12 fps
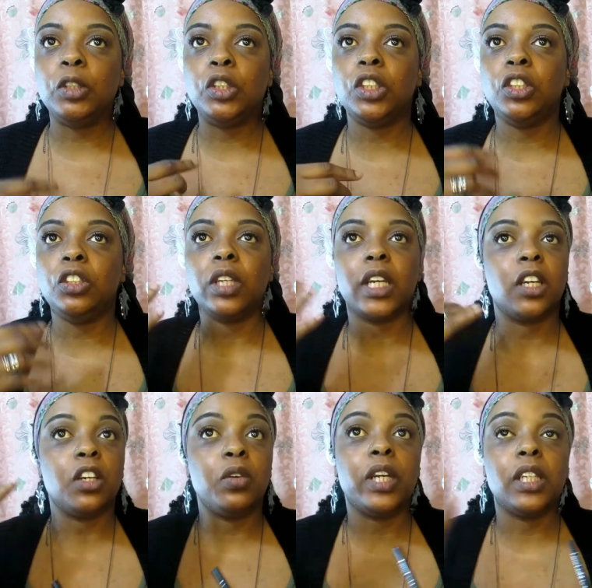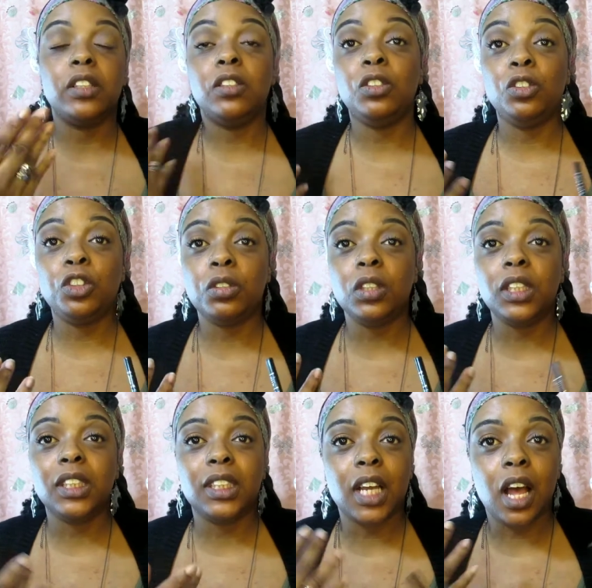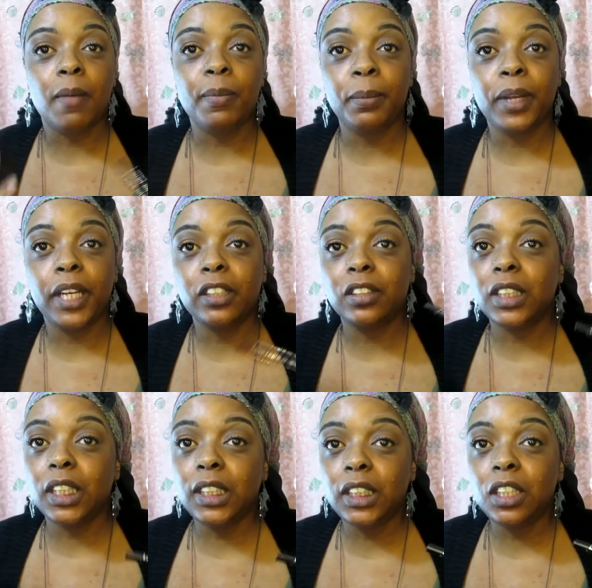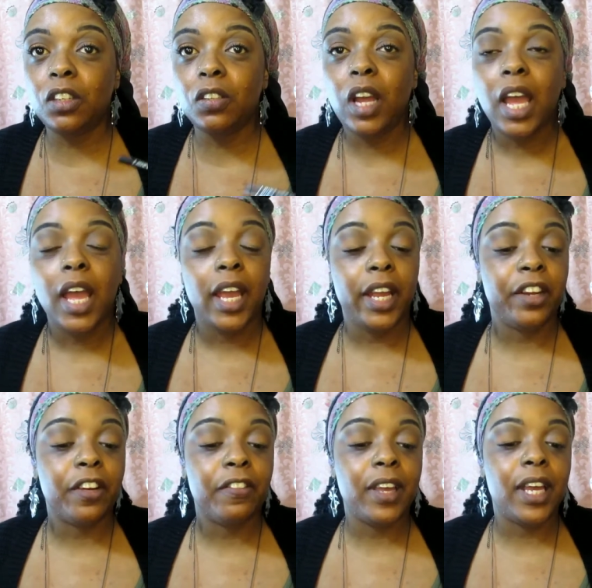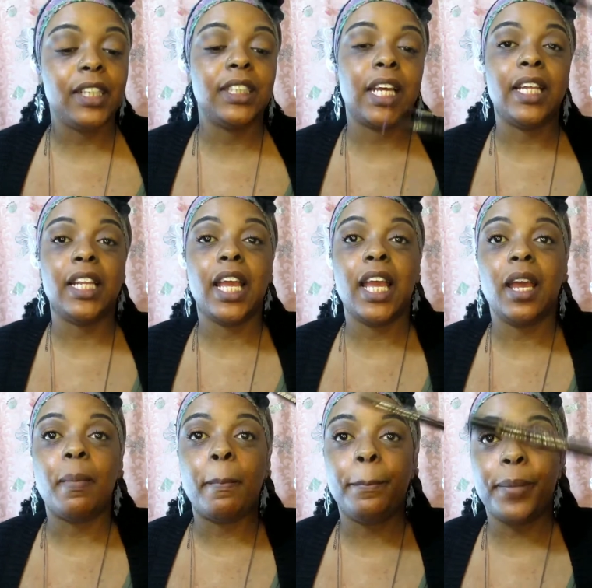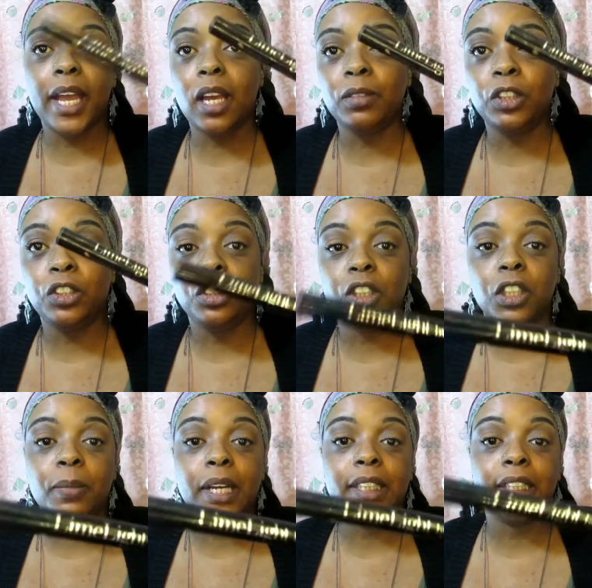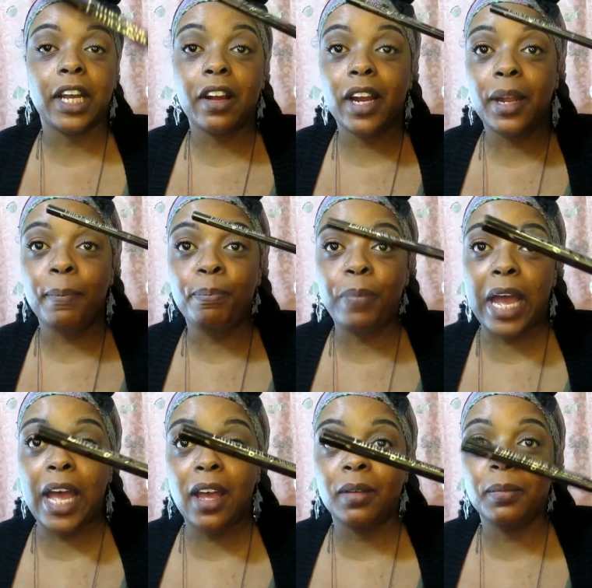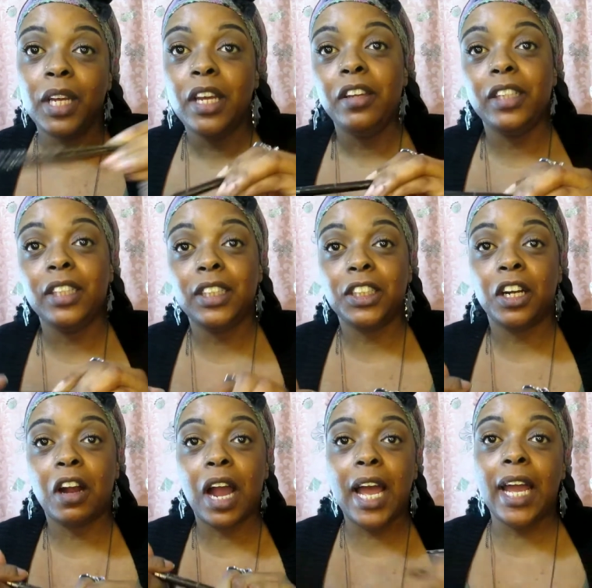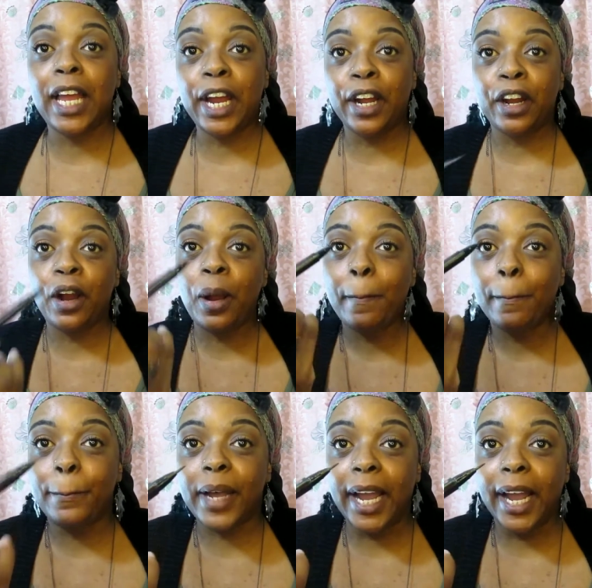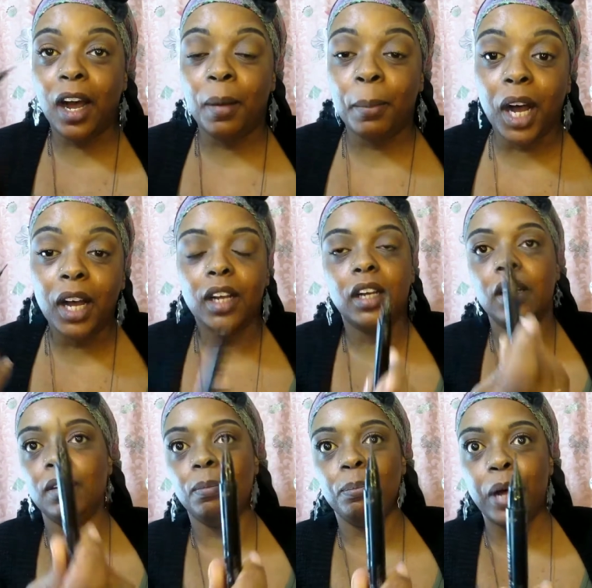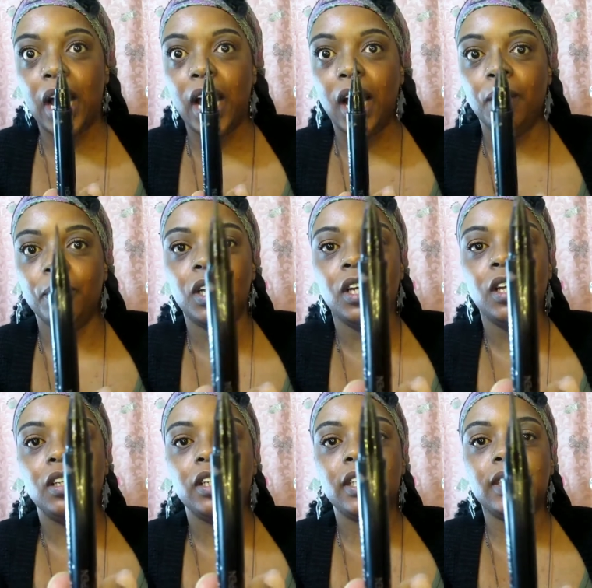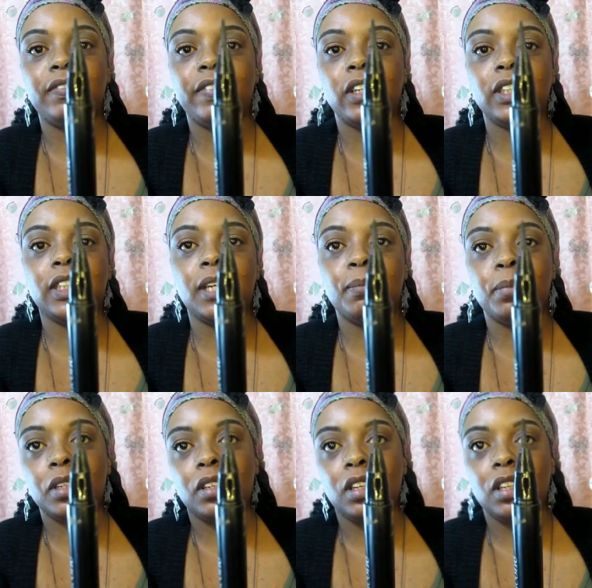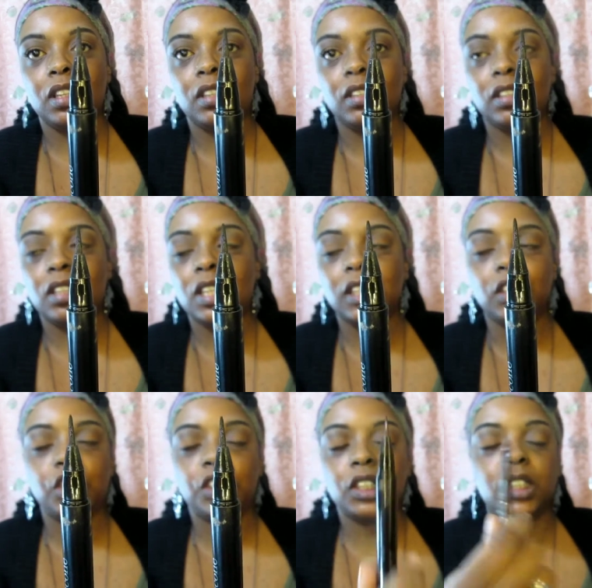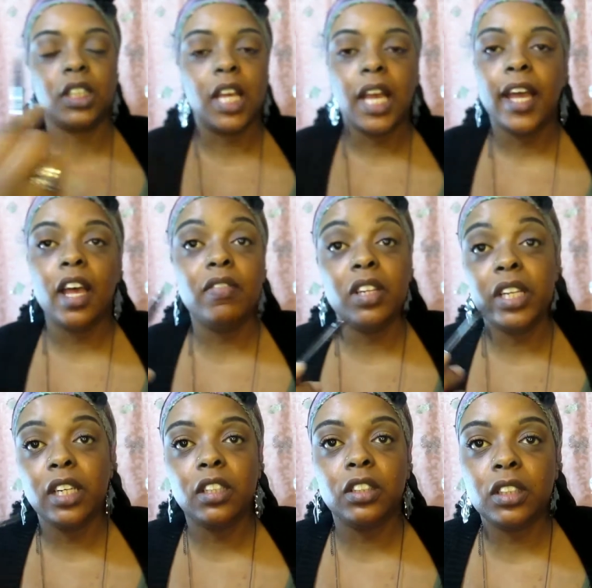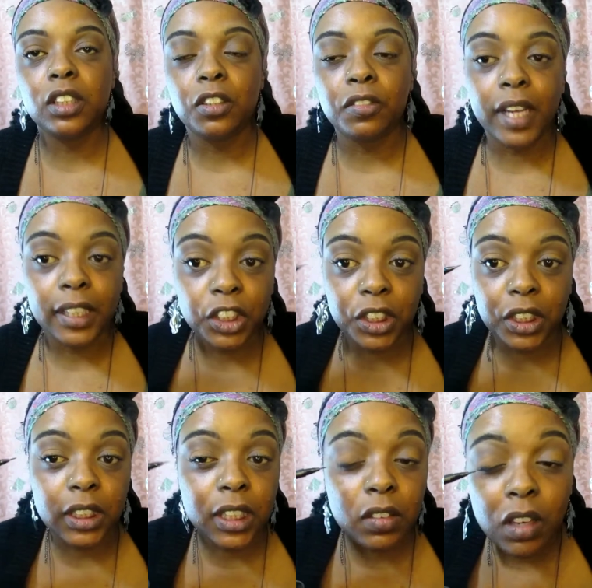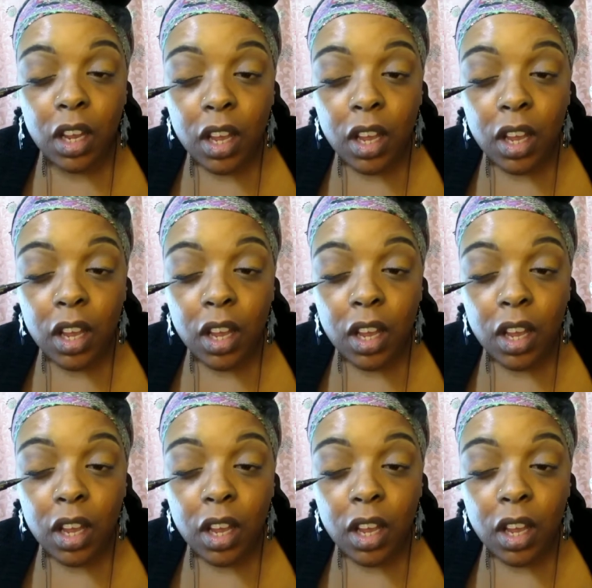You just do like a quick little neutral look to complement your skin tone and your face. And then bam, you do your mascara and then bam, you get to your eyeliner. Bam, bam. Look at this felt tip. Uh, it's just heavenly. It goes on so fast. Check this out.